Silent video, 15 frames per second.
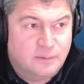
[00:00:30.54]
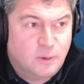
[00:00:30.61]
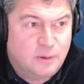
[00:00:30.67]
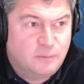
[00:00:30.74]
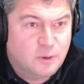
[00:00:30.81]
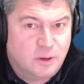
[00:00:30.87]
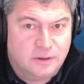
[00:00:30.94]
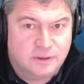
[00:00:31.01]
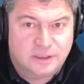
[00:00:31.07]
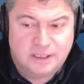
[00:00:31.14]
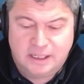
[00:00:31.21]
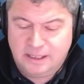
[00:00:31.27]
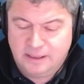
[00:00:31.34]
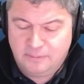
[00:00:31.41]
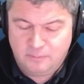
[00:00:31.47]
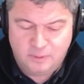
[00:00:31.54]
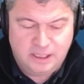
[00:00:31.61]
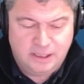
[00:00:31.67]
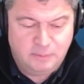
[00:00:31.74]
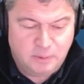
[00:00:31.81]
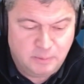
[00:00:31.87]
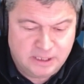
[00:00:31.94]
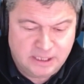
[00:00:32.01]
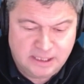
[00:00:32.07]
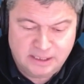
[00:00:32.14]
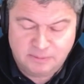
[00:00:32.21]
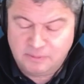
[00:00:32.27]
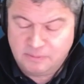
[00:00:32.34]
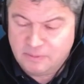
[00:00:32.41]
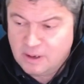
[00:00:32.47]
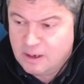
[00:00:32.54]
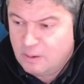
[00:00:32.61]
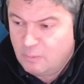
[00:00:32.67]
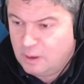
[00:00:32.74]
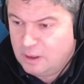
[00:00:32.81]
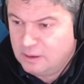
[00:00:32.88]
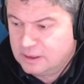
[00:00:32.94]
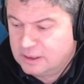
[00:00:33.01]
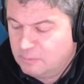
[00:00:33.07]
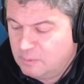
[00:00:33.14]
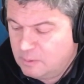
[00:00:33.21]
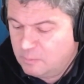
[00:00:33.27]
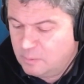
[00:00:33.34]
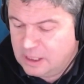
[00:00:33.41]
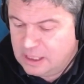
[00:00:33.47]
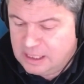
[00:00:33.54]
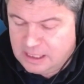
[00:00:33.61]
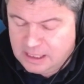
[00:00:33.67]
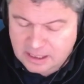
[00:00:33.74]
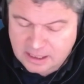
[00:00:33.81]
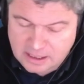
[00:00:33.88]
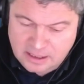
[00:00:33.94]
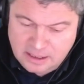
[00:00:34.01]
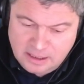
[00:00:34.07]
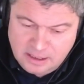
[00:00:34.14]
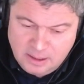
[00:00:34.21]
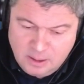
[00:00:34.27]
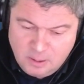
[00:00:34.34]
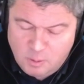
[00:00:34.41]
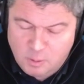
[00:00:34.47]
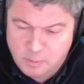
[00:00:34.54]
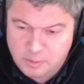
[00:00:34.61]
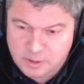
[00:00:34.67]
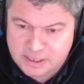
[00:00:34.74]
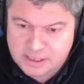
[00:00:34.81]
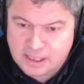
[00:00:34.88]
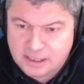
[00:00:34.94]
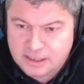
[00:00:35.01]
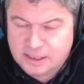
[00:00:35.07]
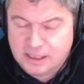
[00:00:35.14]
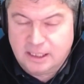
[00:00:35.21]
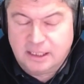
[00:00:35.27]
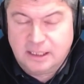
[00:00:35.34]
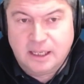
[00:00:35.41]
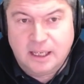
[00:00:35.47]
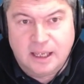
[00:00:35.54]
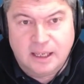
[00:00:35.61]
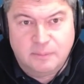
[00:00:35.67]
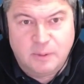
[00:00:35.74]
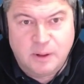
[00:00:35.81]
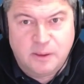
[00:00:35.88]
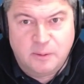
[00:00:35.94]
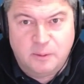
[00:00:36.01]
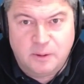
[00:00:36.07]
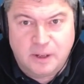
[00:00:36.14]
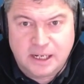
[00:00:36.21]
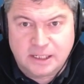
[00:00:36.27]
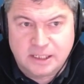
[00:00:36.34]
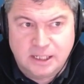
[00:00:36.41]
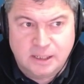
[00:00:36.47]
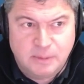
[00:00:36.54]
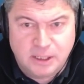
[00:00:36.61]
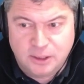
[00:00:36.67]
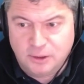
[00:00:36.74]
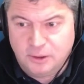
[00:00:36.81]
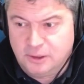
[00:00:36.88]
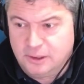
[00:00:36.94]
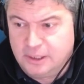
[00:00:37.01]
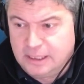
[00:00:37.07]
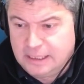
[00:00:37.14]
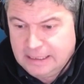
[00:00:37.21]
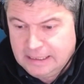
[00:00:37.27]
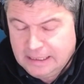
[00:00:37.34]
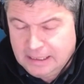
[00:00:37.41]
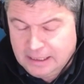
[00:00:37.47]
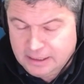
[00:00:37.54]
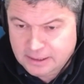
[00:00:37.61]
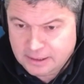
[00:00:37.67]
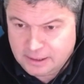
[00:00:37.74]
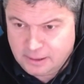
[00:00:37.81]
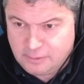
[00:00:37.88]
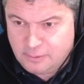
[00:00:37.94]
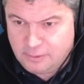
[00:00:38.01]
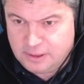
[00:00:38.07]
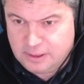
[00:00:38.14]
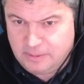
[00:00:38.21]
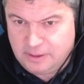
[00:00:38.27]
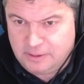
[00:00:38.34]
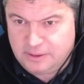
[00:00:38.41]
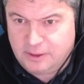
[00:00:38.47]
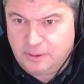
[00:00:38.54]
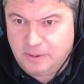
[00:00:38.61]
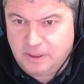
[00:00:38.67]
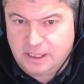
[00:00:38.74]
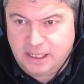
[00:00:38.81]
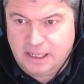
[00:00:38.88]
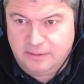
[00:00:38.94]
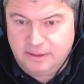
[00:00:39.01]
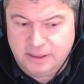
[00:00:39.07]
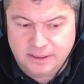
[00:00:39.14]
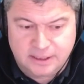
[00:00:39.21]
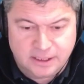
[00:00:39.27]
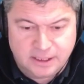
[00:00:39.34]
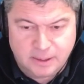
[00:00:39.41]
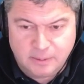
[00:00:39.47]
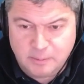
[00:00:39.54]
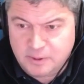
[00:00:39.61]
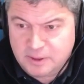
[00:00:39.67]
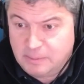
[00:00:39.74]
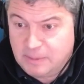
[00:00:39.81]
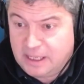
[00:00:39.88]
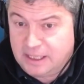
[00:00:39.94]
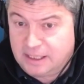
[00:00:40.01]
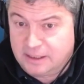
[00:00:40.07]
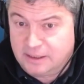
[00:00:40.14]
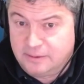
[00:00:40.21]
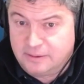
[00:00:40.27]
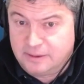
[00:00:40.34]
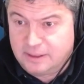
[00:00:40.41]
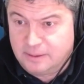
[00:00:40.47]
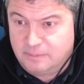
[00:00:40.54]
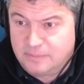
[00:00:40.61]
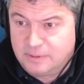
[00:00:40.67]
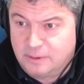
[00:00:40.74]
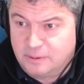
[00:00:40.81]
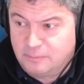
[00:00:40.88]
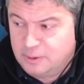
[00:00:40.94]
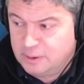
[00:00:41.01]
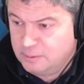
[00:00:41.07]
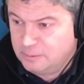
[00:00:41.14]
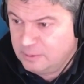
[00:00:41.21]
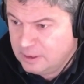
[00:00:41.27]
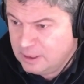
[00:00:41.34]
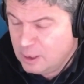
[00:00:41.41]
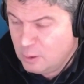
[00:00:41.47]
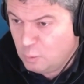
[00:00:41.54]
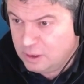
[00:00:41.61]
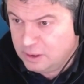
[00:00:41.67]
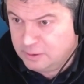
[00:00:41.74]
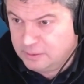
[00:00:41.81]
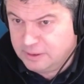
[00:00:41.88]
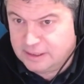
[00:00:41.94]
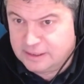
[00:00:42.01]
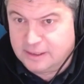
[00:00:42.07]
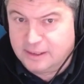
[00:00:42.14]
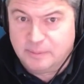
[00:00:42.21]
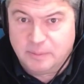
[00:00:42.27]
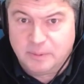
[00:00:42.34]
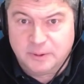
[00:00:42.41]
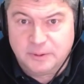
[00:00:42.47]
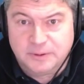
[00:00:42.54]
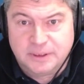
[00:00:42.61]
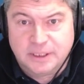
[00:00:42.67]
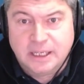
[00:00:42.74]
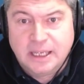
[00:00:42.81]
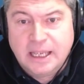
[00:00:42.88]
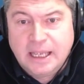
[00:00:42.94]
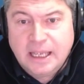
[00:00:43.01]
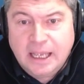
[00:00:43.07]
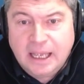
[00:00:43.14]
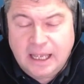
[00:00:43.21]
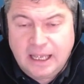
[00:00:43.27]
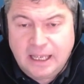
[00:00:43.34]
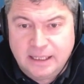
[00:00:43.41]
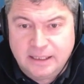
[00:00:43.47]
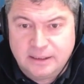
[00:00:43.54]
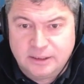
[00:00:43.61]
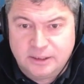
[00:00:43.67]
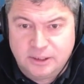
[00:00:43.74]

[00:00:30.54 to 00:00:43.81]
we've got really what we did is we looked at what we were discussing, and we thought actually it'd be good to go through some of those topic areas and come up with some anecdotes, some sort of real world examples. And